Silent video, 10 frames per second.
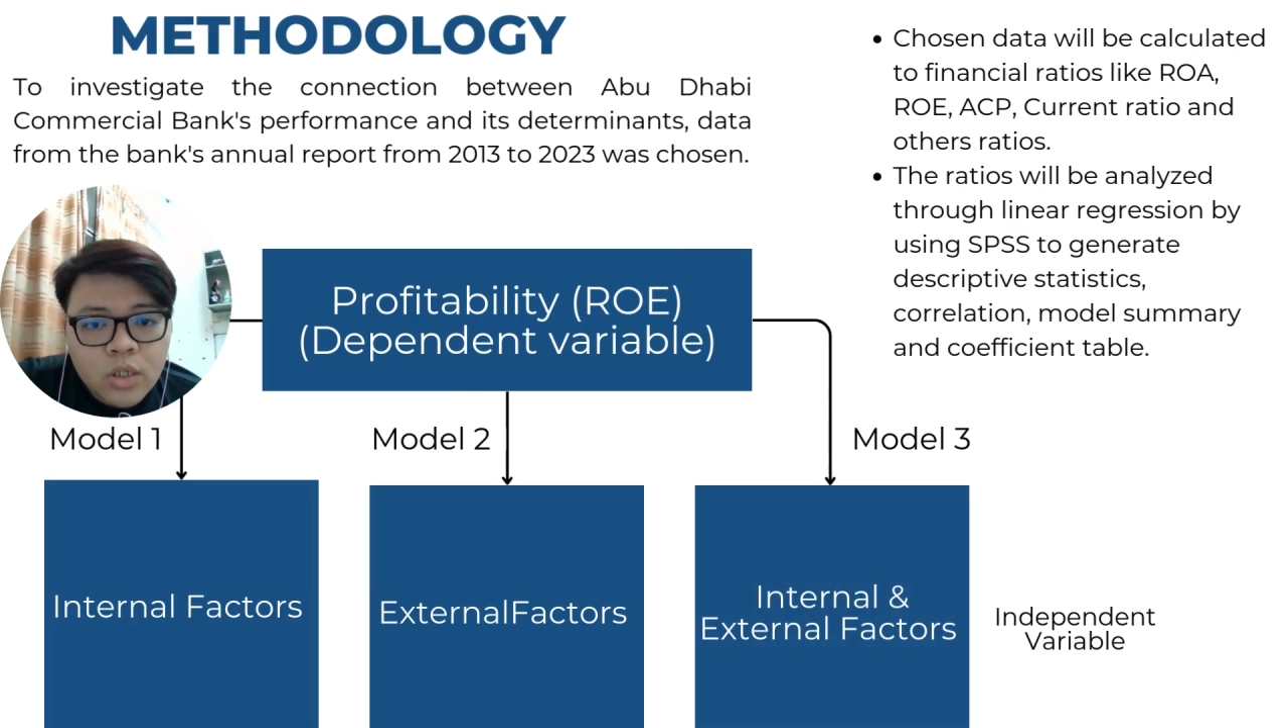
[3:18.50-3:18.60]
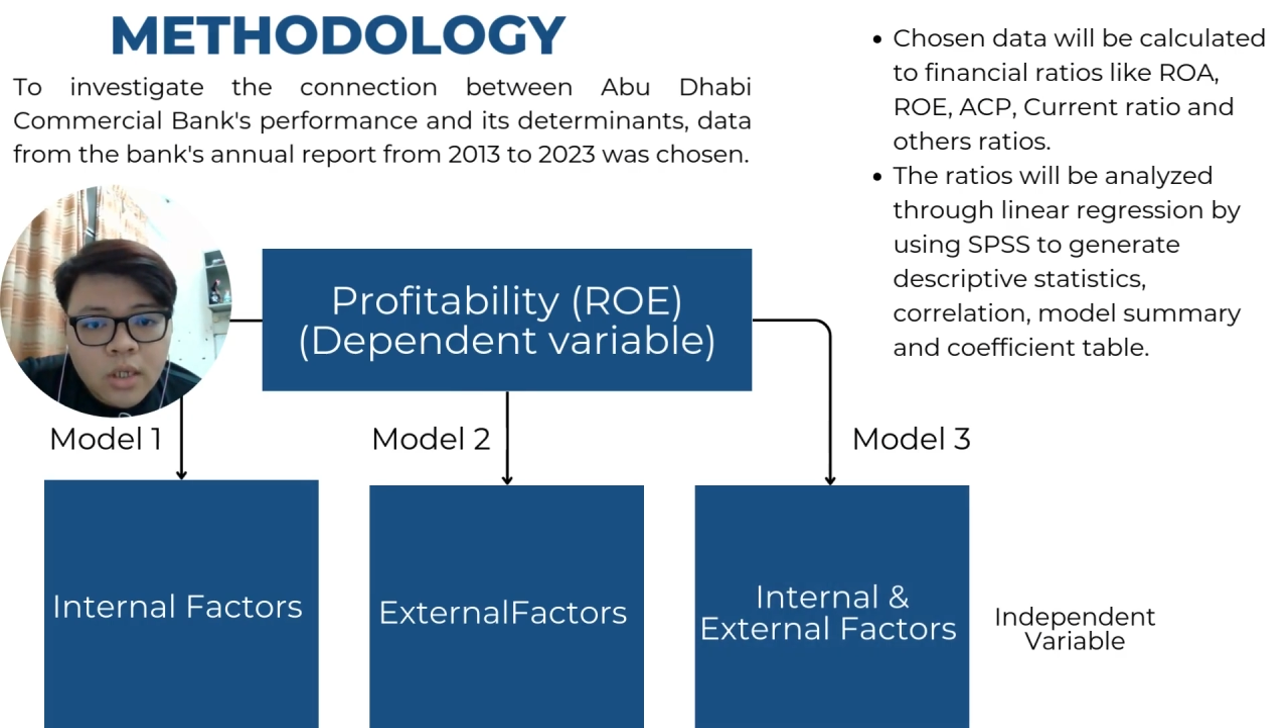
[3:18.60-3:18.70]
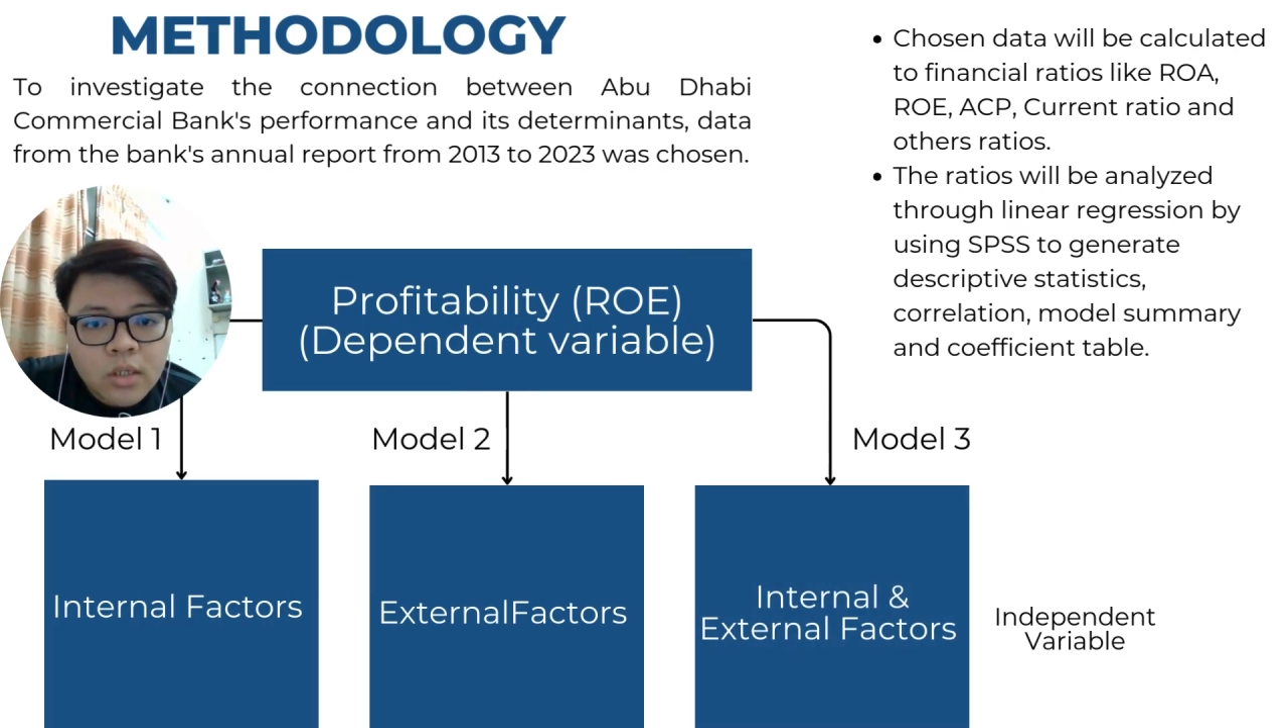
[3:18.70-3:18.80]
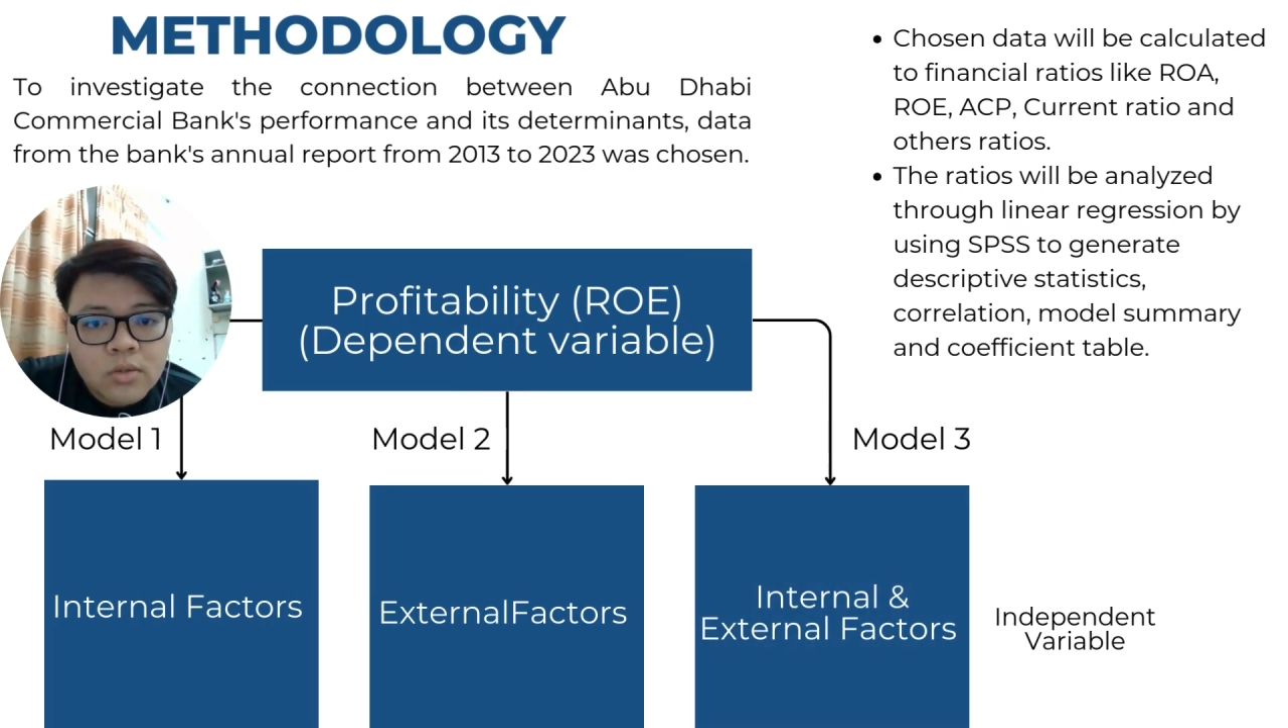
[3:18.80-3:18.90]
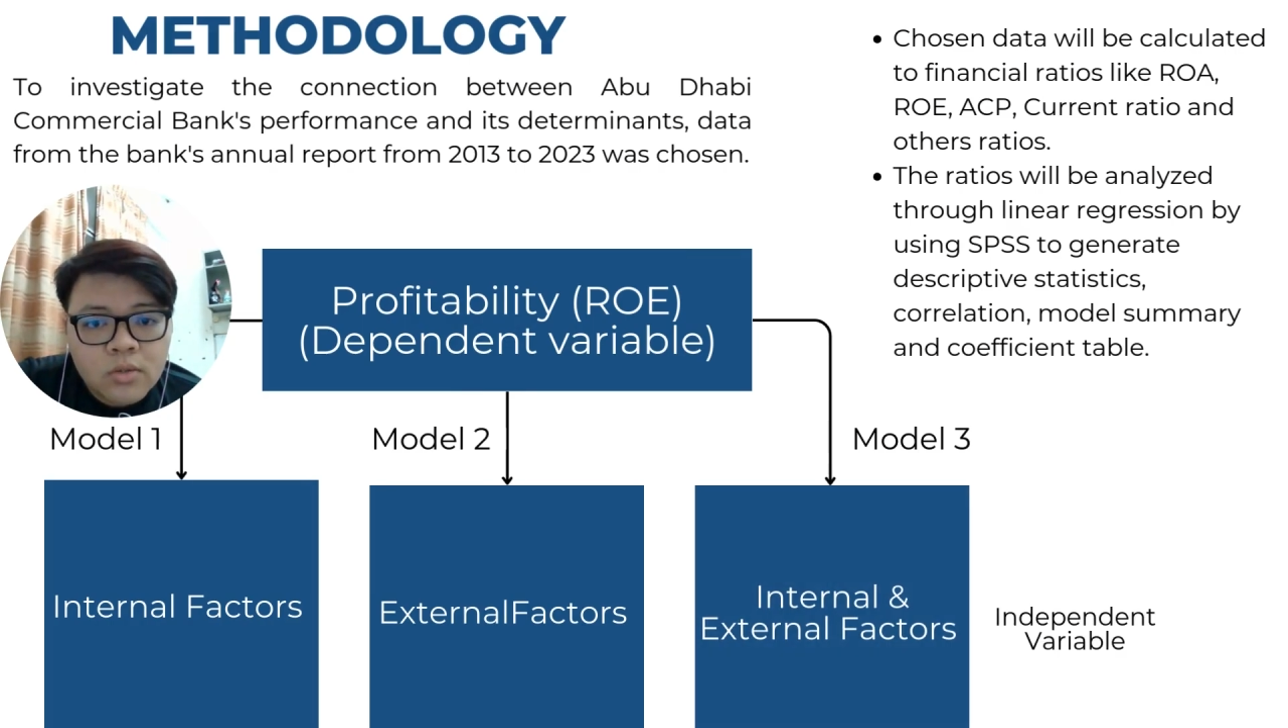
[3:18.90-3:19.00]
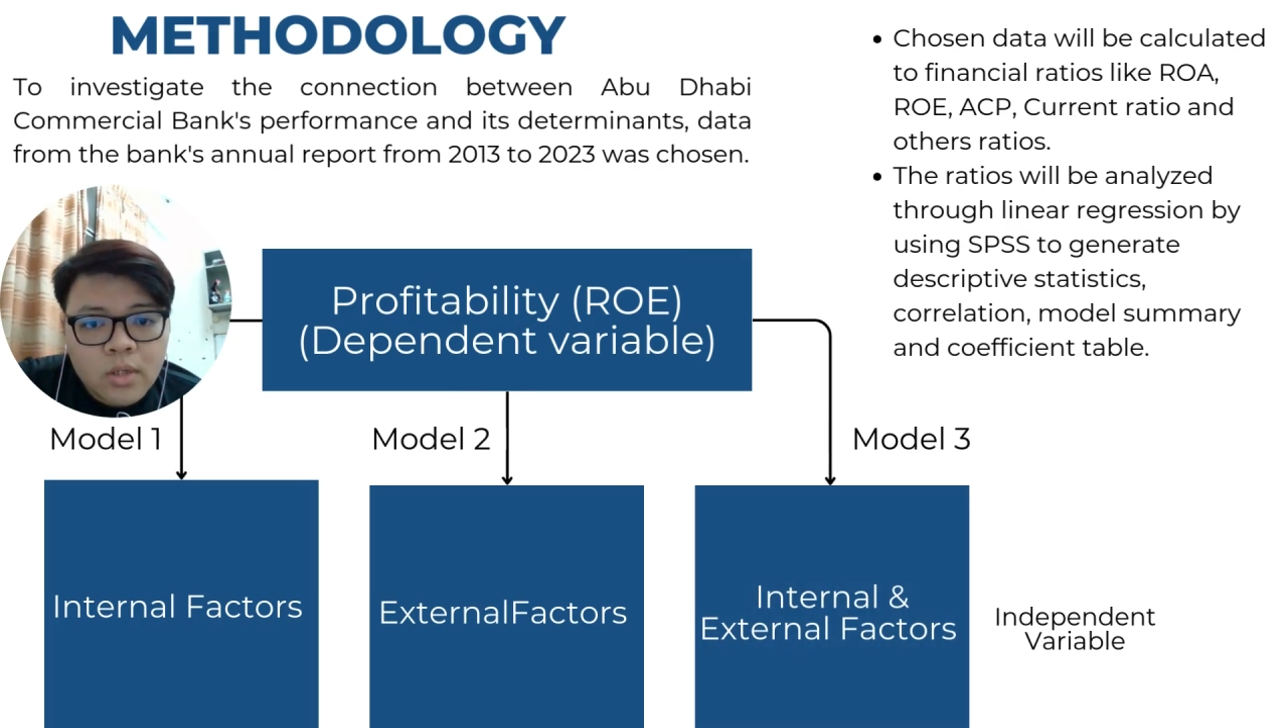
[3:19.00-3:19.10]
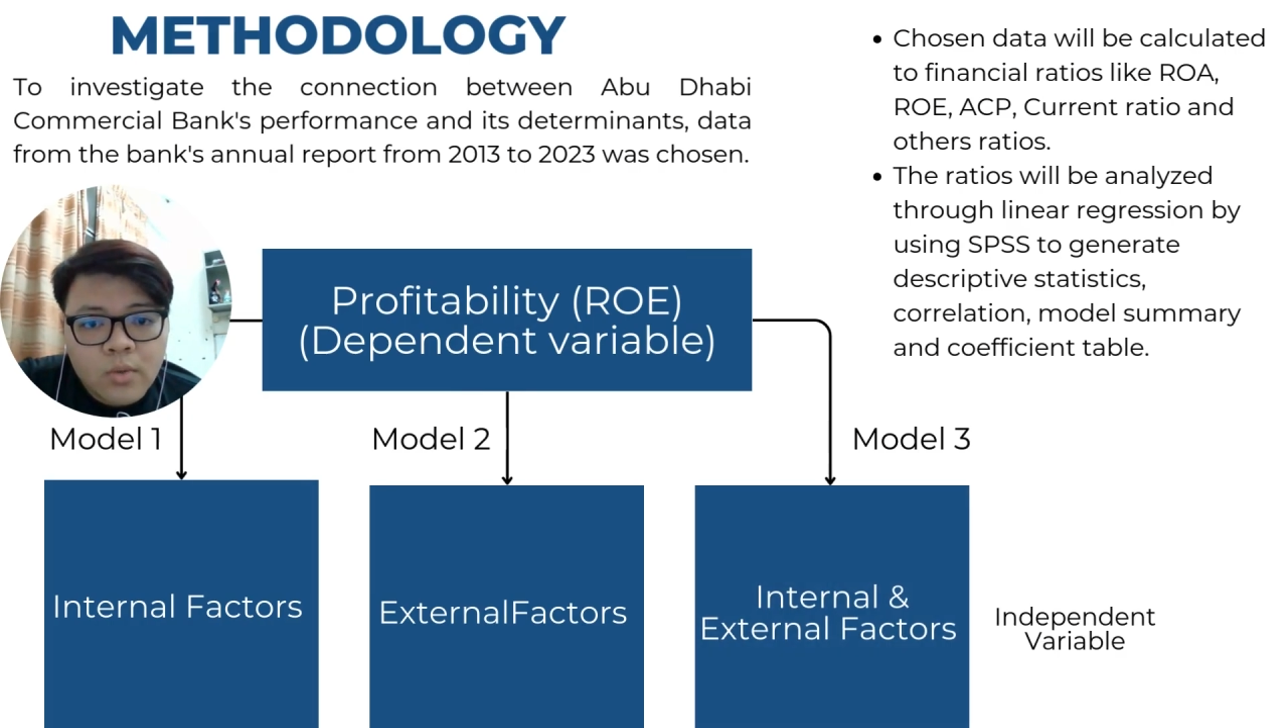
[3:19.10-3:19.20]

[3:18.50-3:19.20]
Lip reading: is to